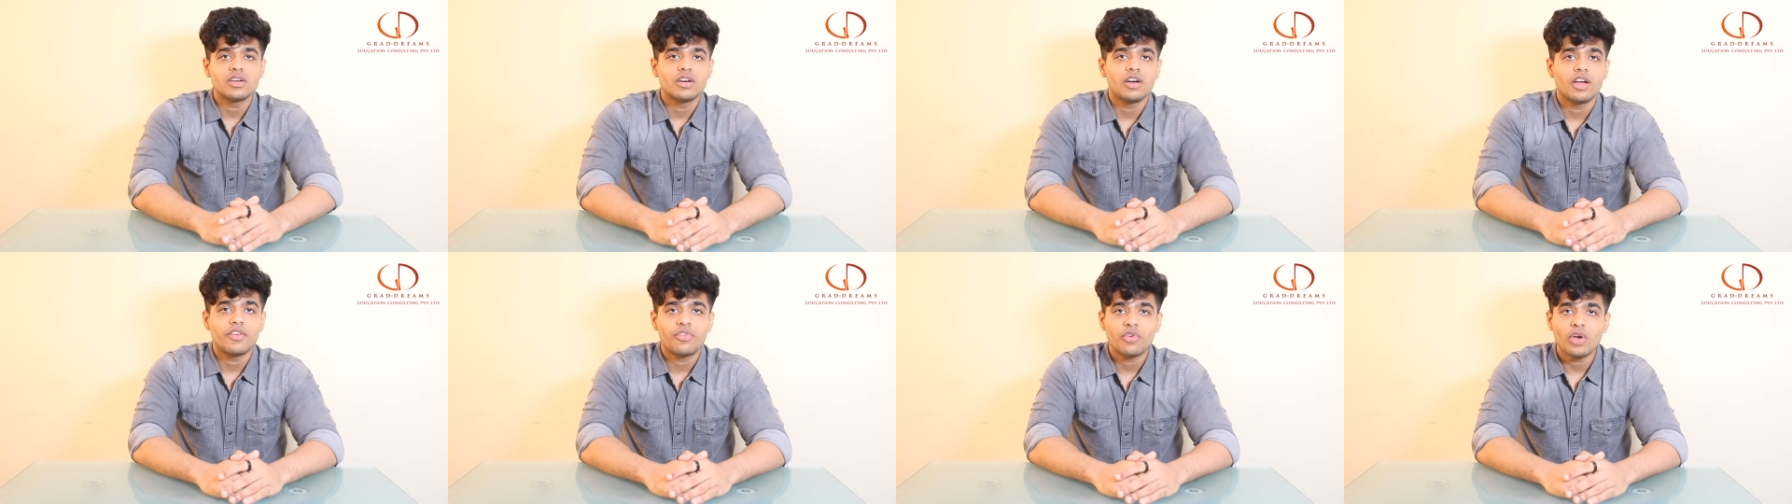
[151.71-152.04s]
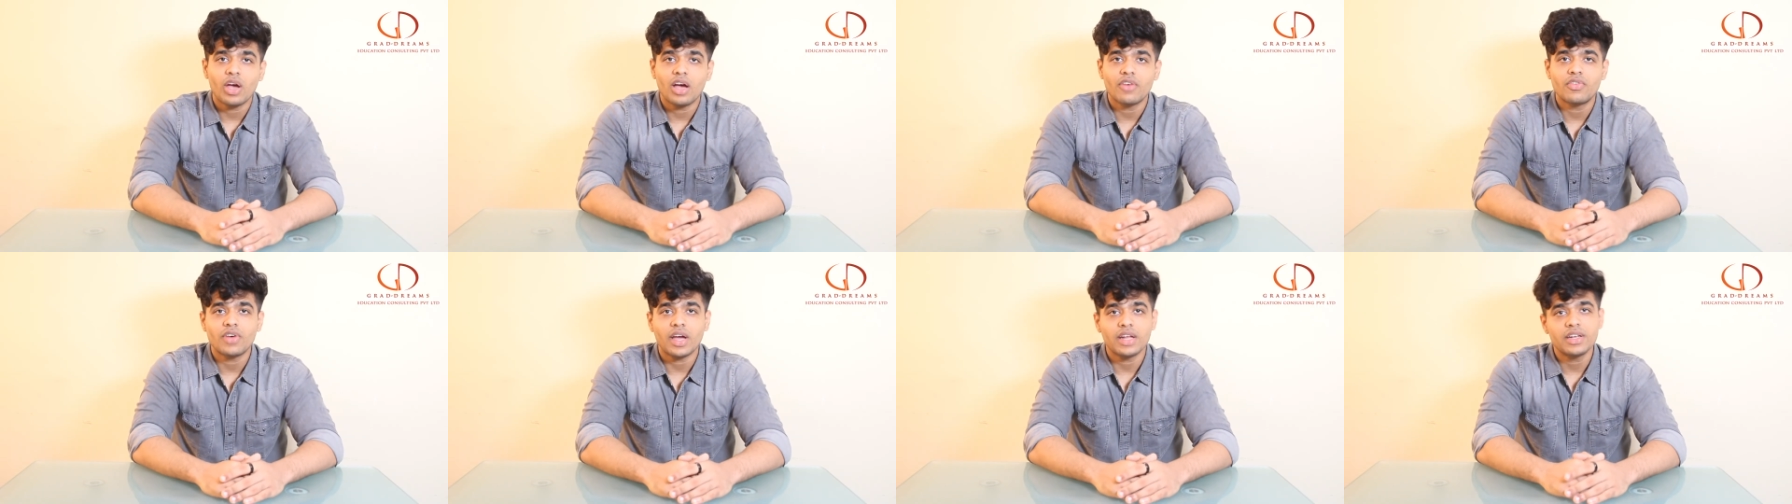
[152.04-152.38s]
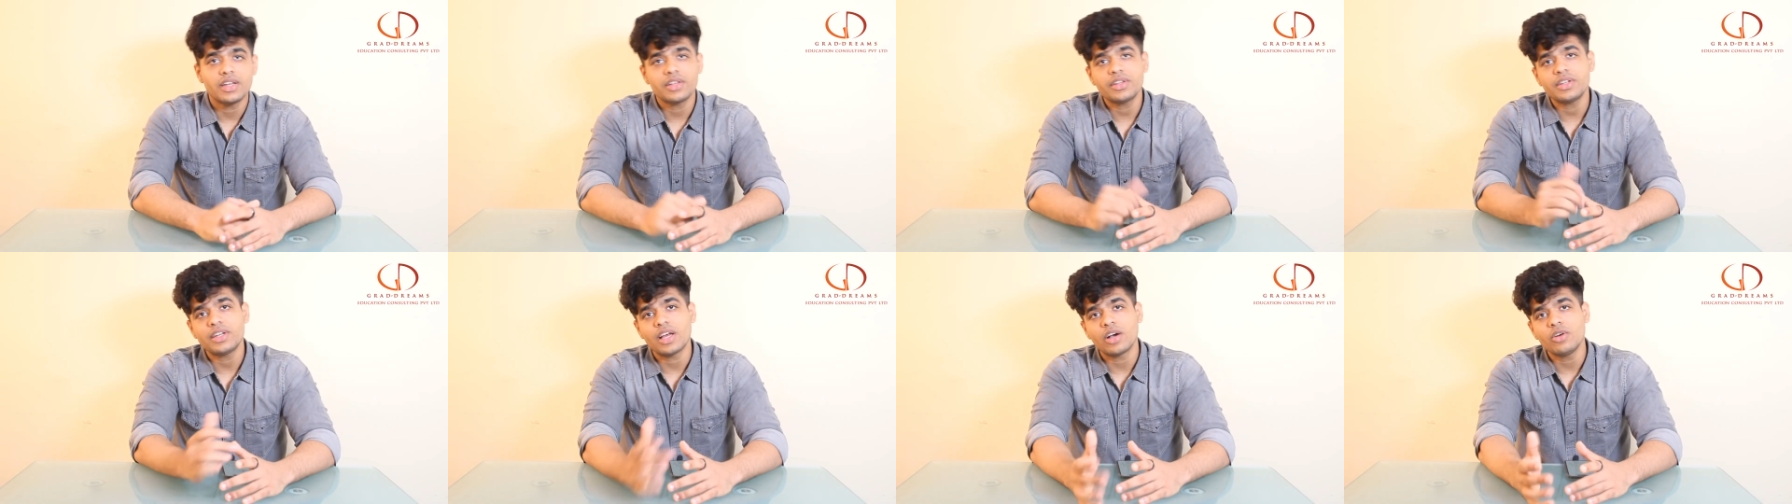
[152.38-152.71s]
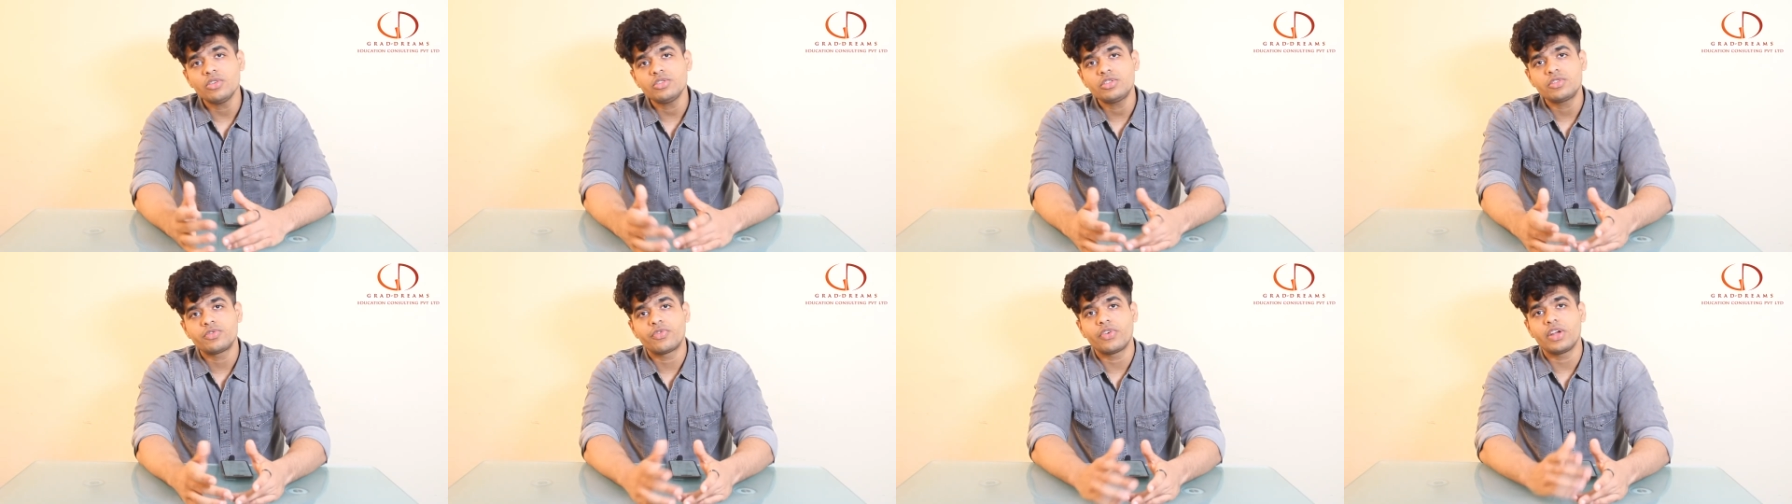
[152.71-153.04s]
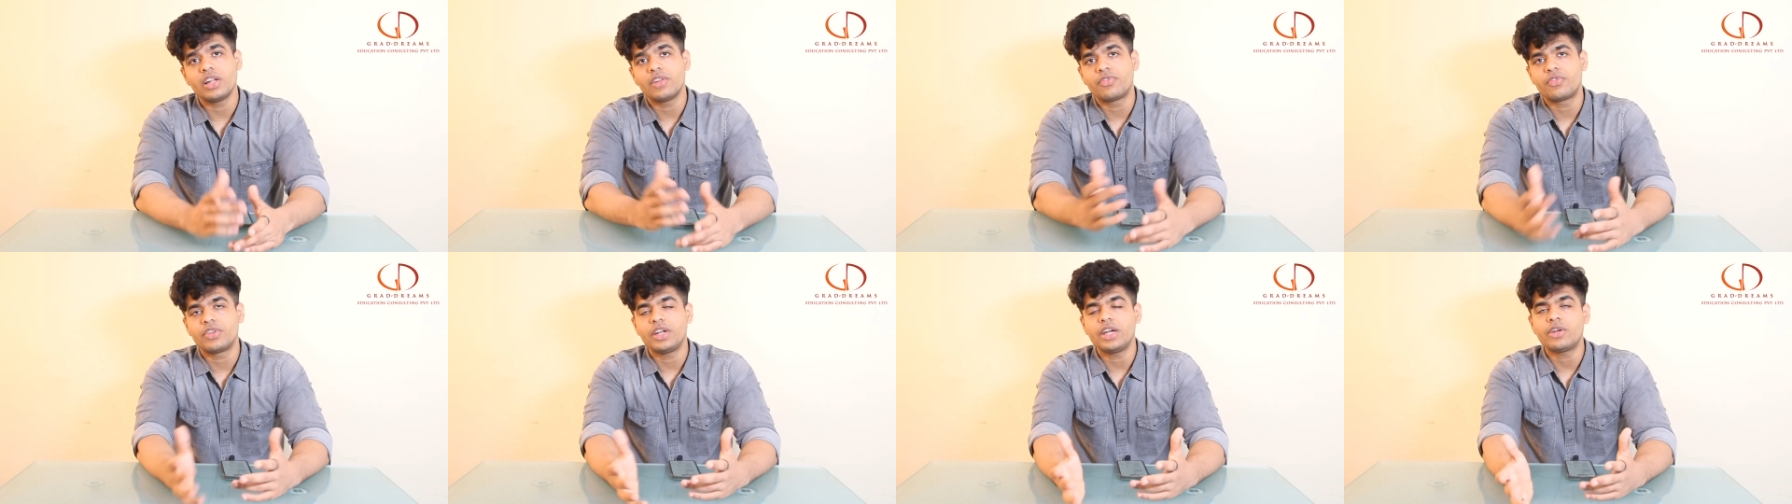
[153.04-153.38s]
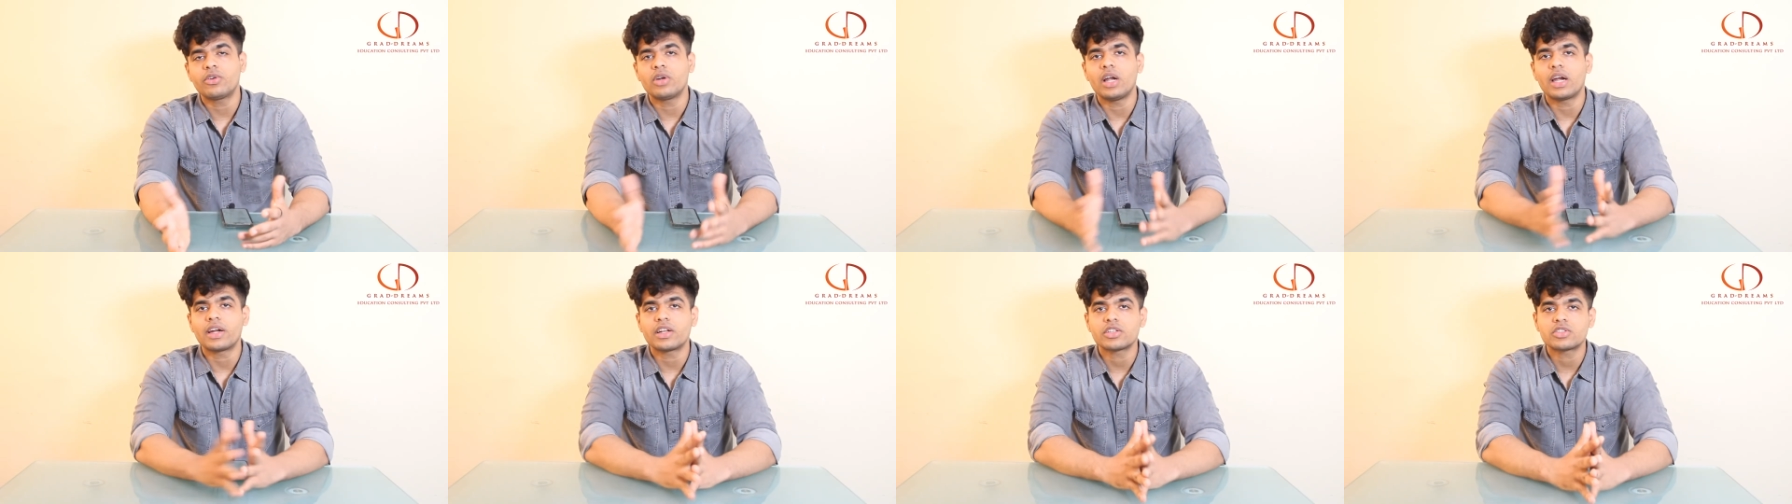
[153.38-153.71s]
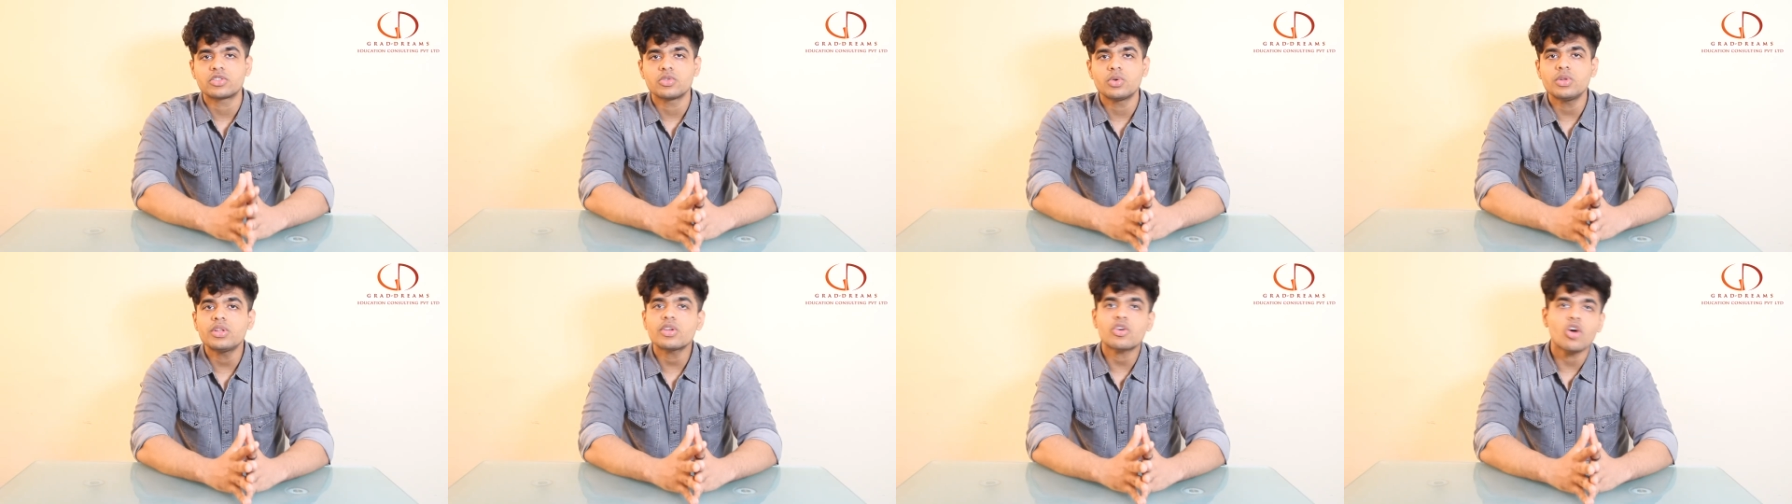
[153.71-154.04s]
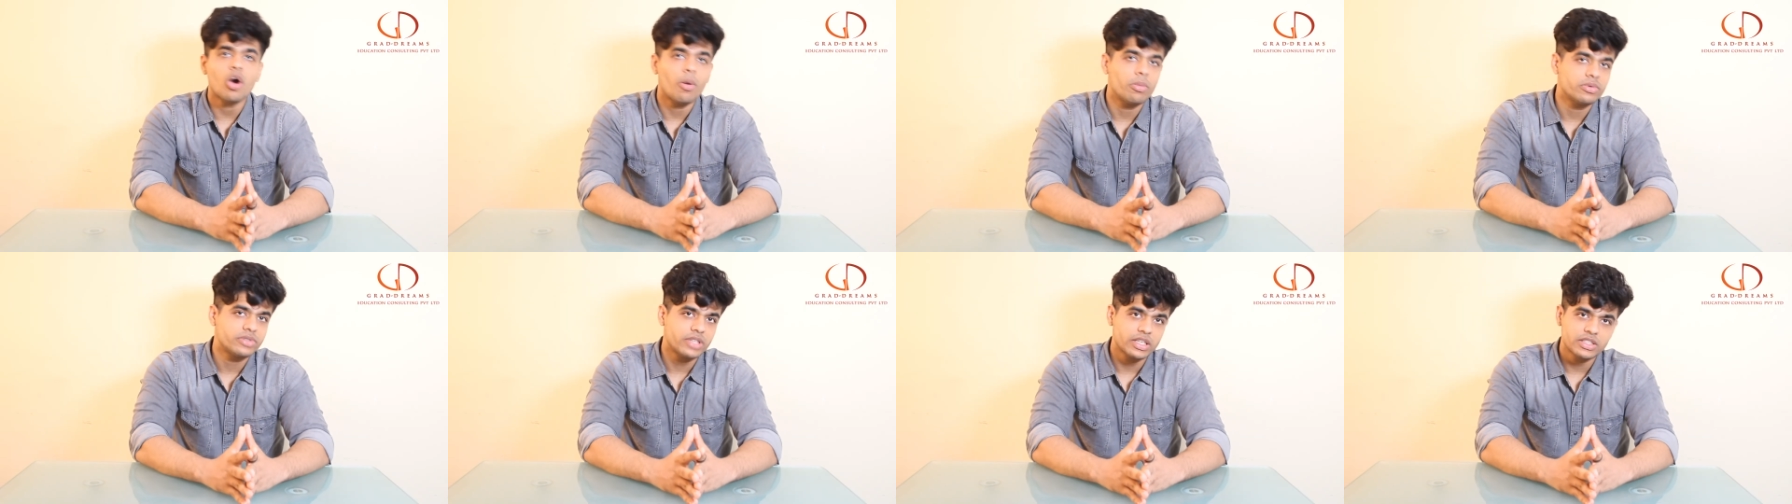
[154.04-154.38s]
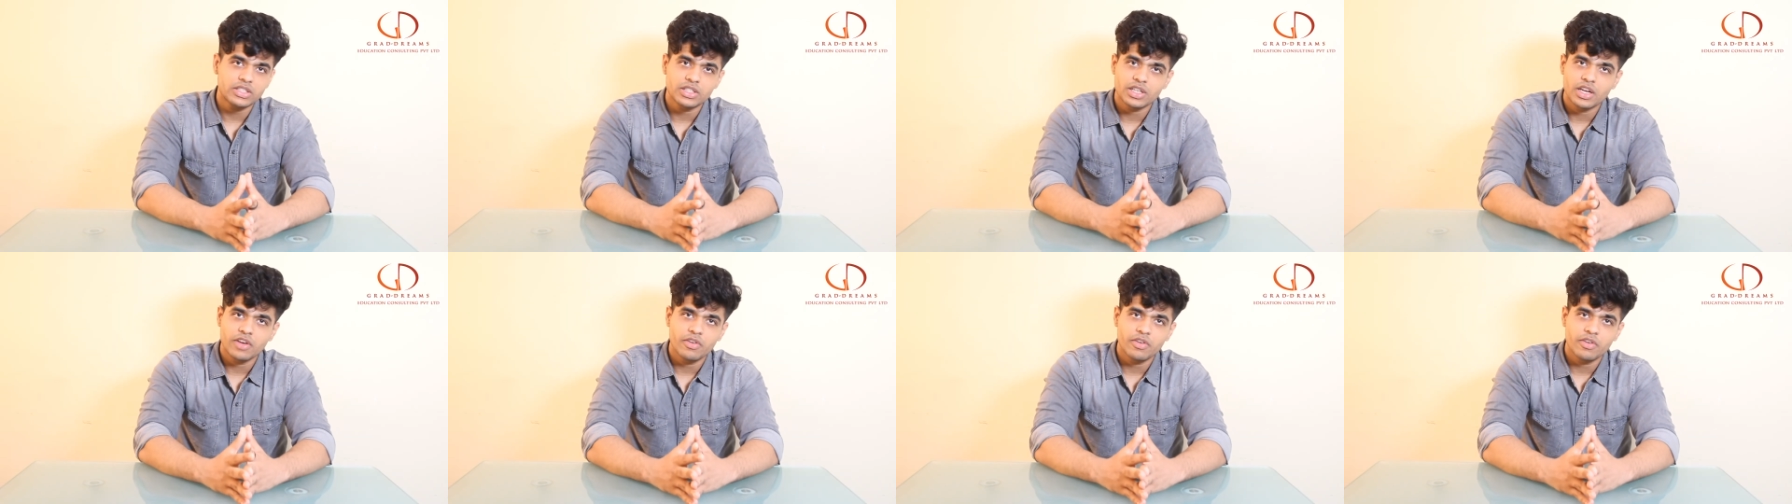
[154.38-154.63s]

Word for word: Uh, if you have any other doubts, feel free to let us know in the comment section